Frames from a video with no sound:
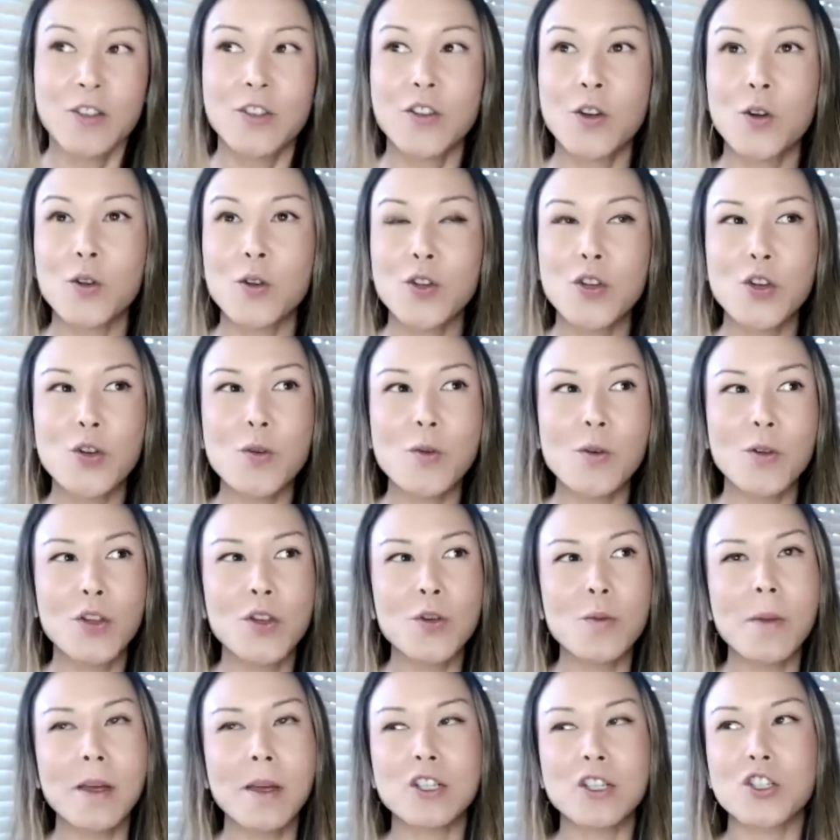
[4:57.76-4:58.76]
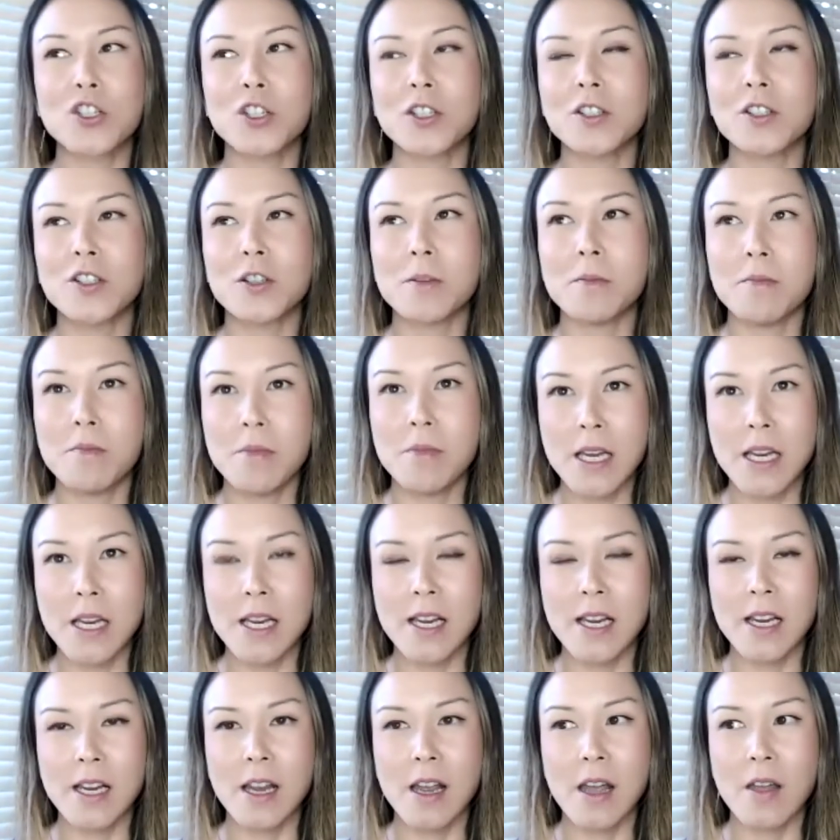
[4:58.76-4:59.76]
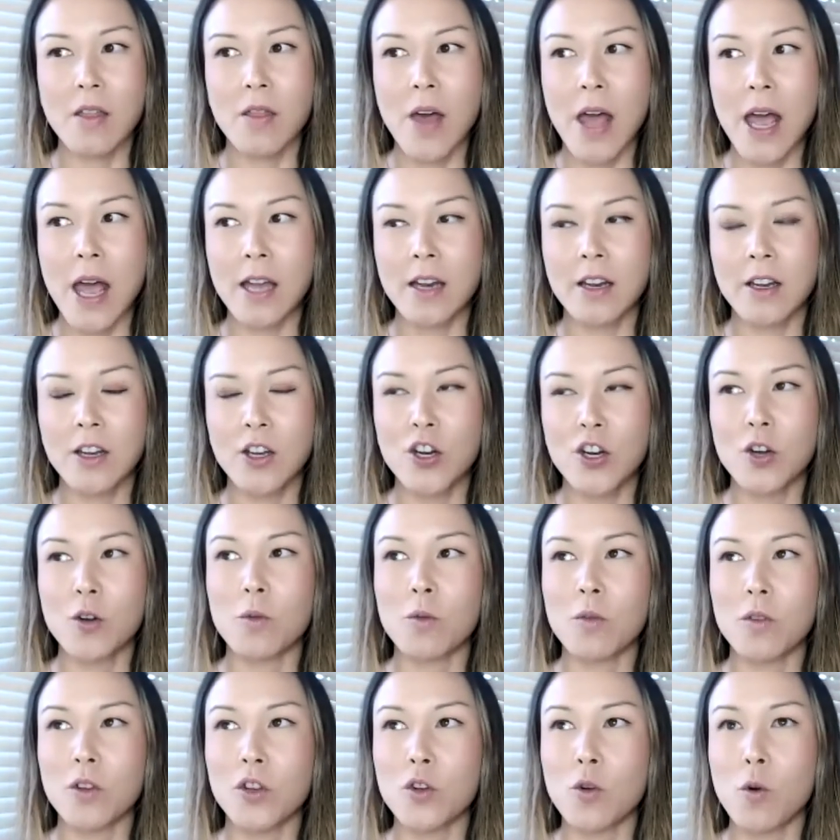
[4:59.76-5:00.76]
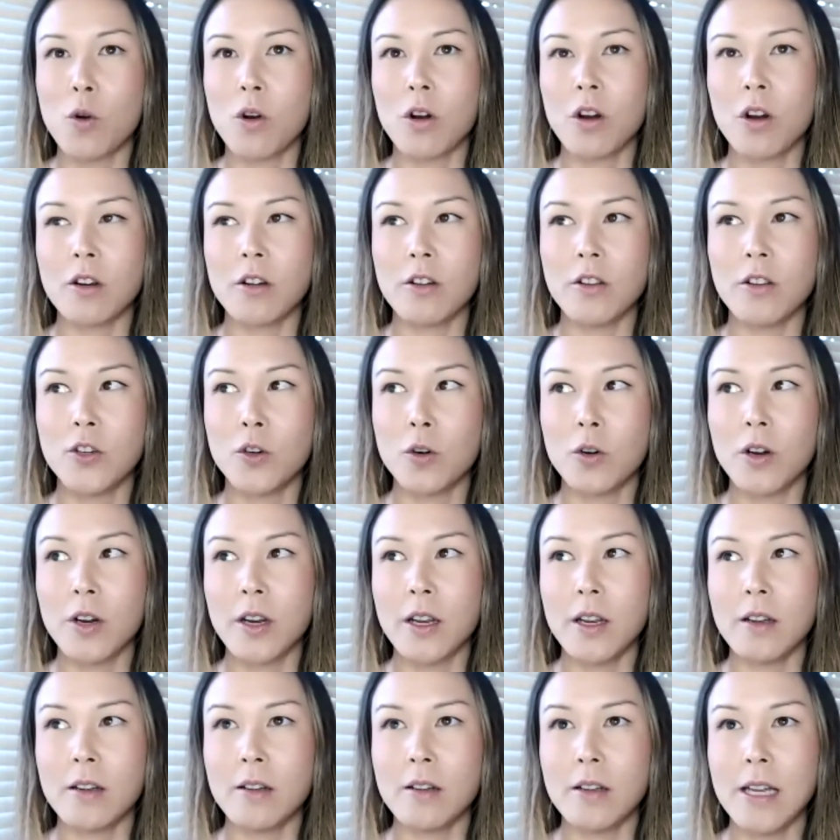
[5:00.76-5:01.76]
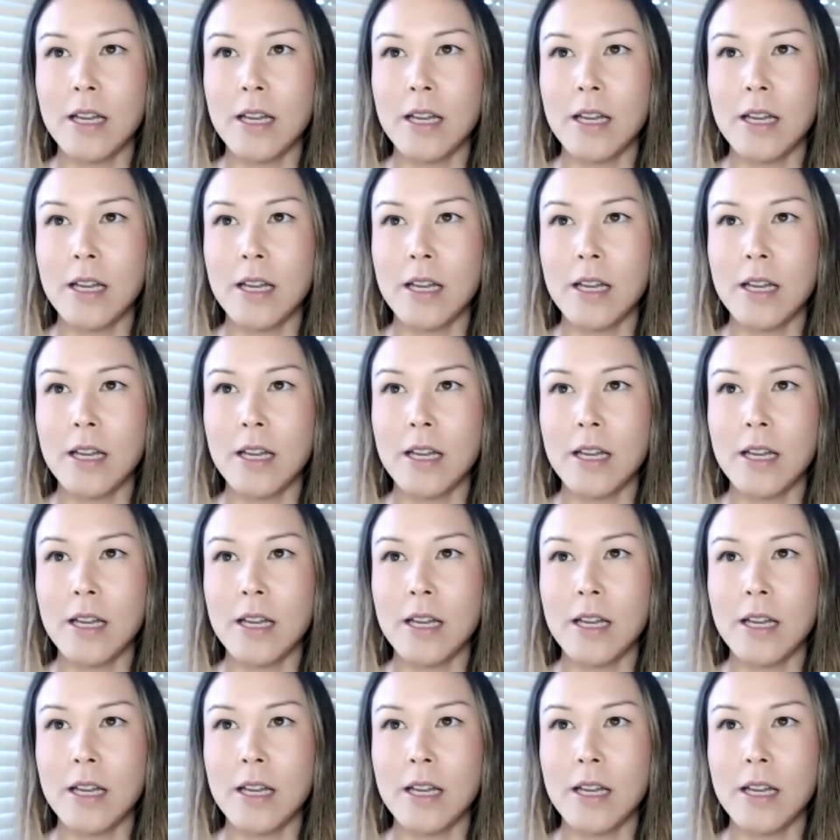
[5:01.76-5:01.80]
So you, you mentioned to me that, you know, your, your